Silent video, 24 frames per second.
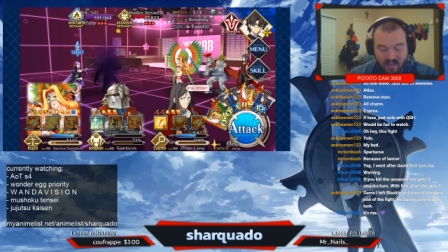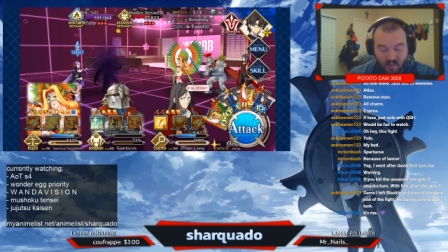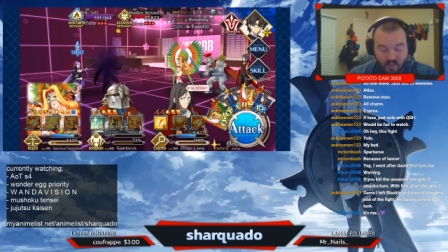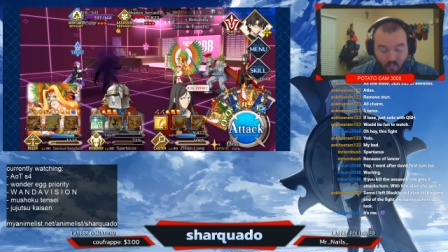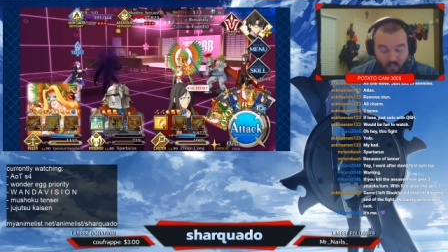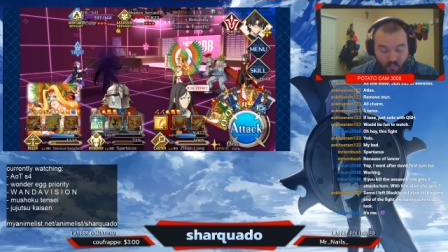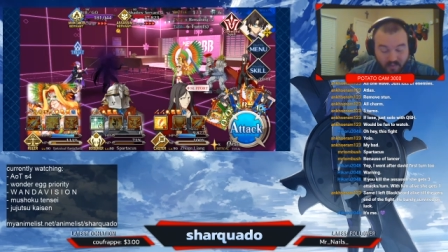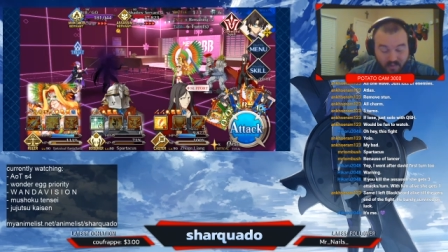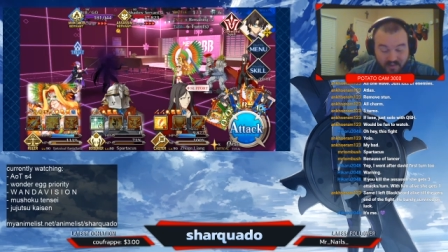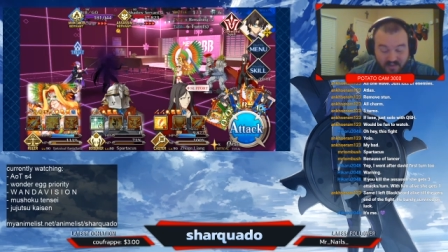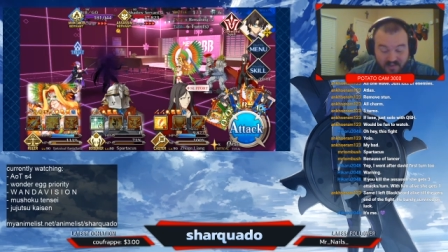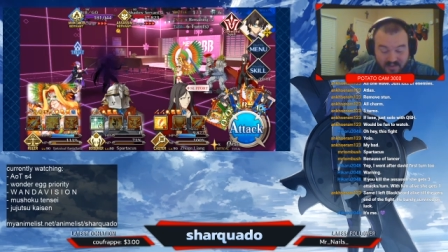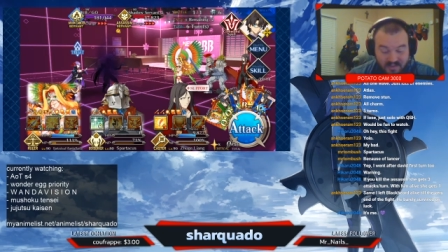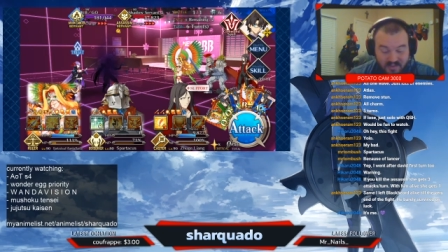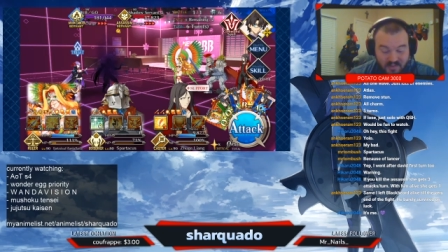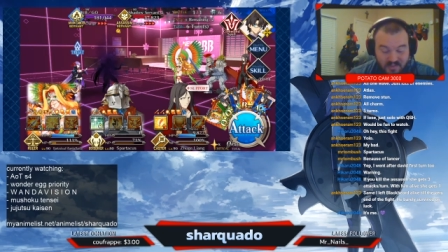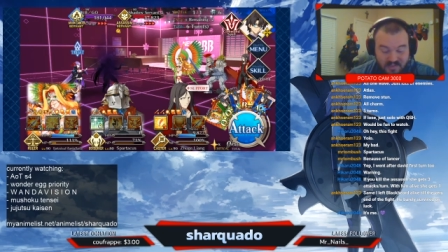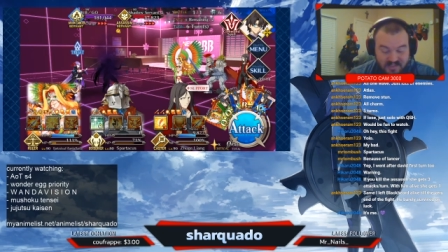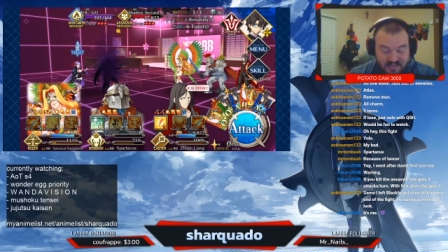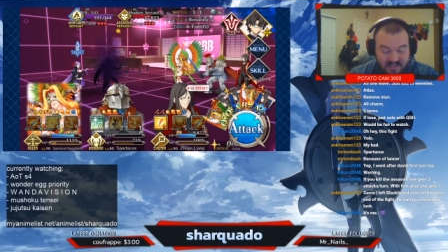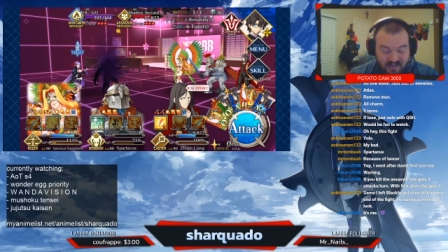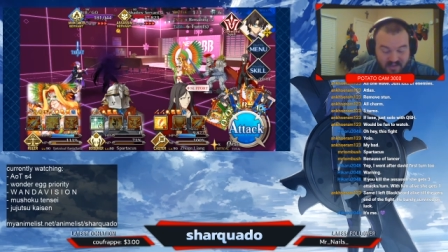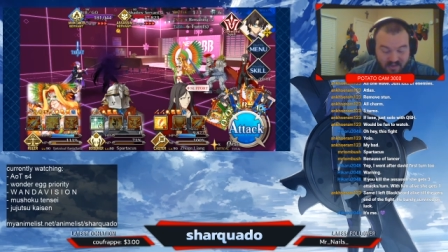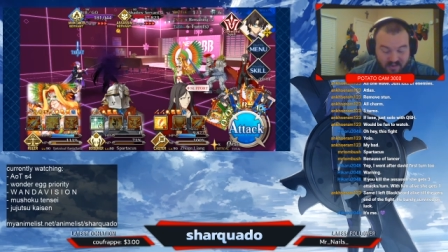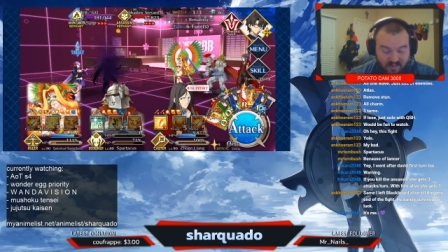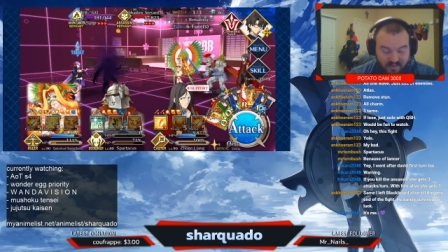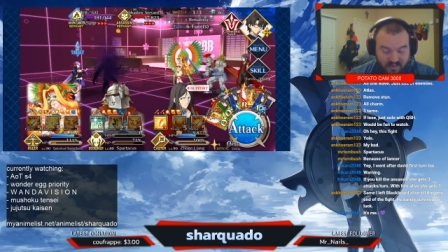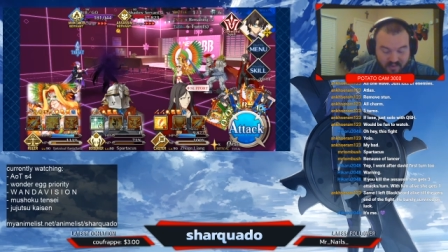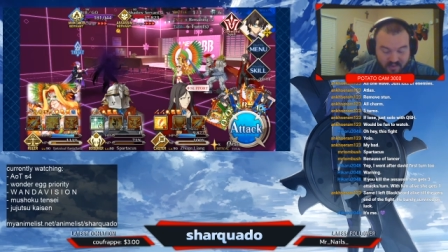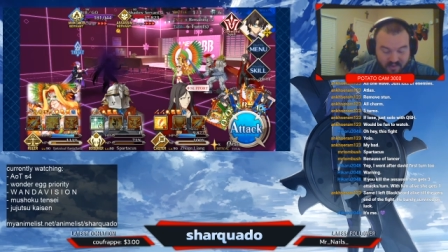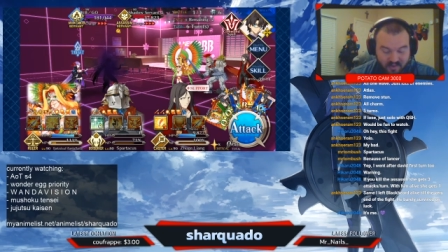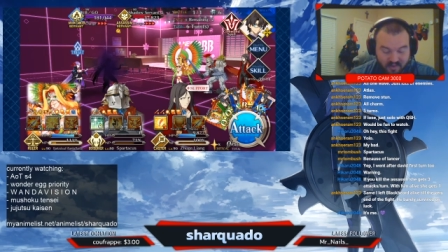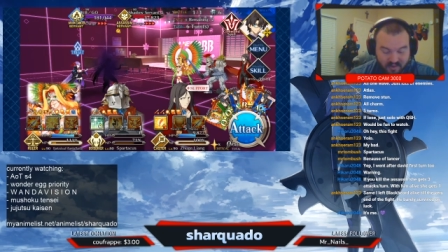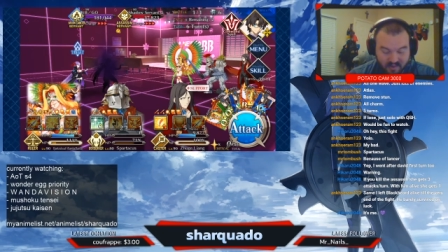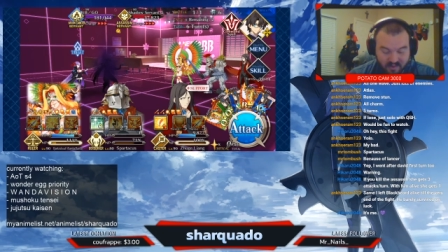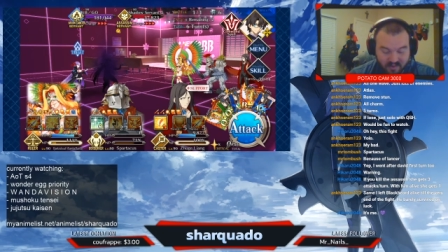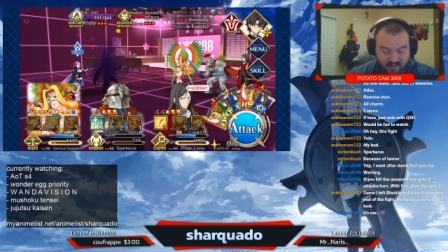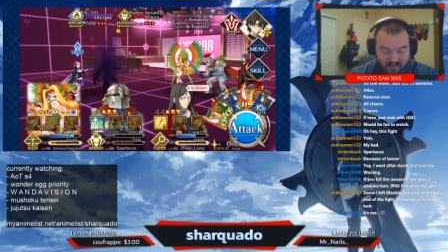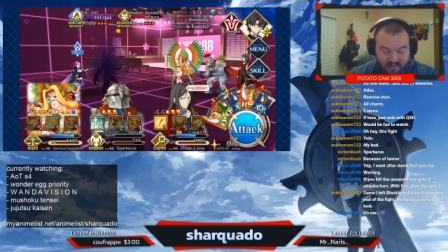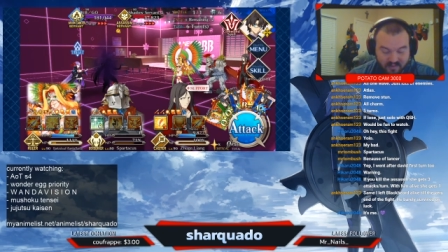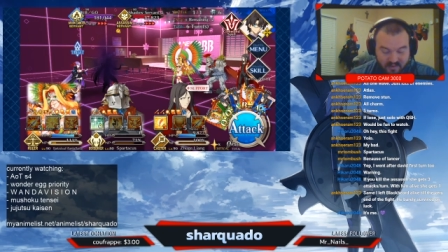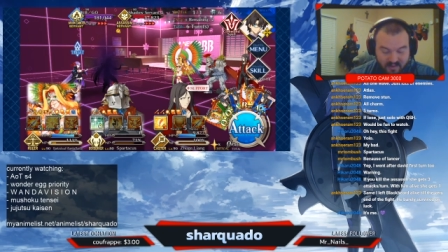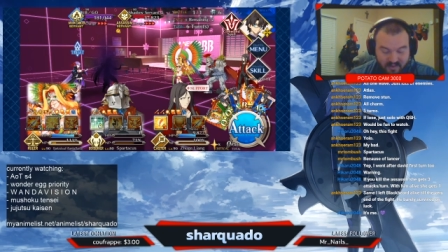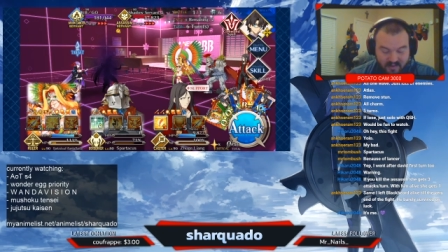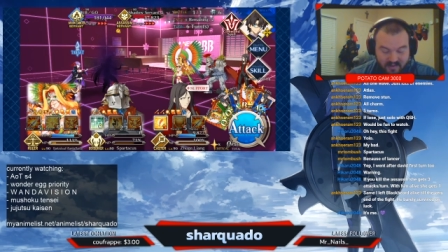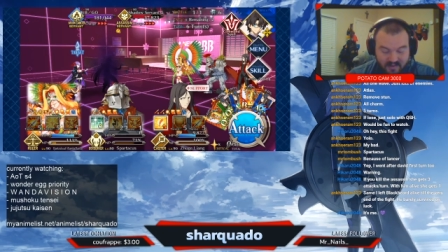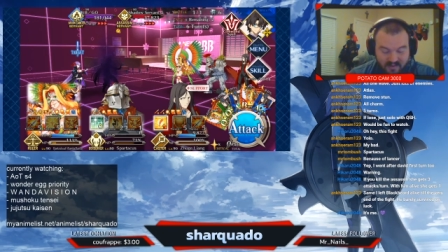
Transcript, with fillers: We're going to use that on her.